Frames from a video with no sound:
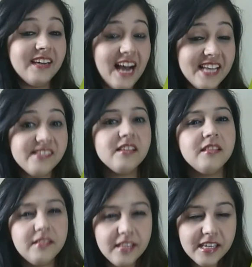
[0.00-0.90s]
Guys,
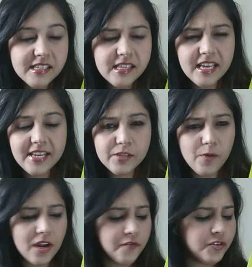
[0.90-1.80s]
this is
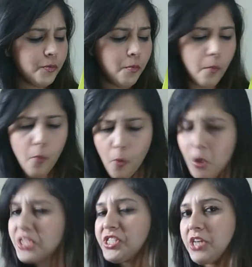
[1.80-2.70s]
one of the
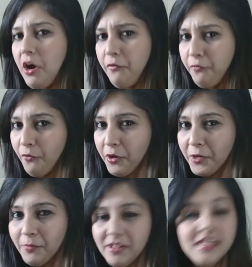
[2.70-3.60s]
most
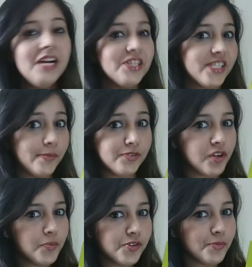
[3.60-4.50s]
affordable
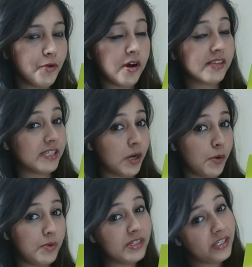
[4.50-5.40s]
subscription box
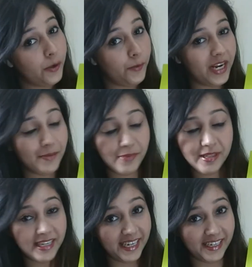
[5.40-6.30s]
service available
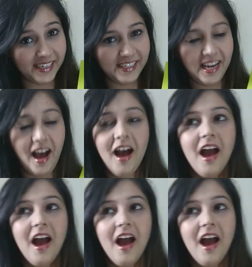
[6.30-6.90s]
in India.